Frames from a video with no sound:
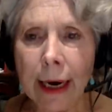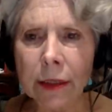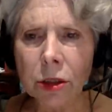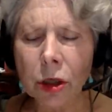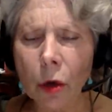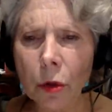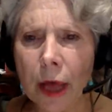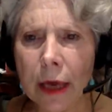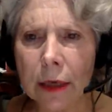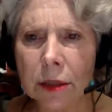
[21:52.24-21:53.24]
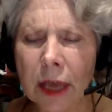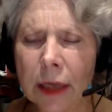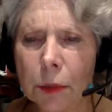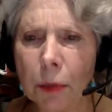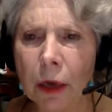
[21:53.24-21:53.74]
And so that
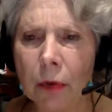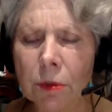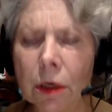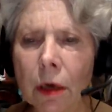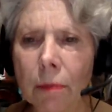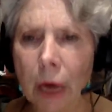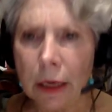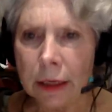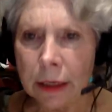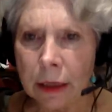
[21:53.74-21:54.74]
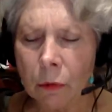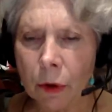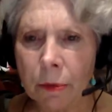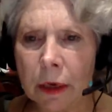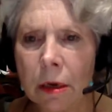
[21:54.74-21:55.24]
sex becomes a commodity that
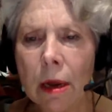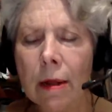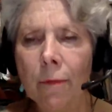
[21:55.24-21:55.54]
women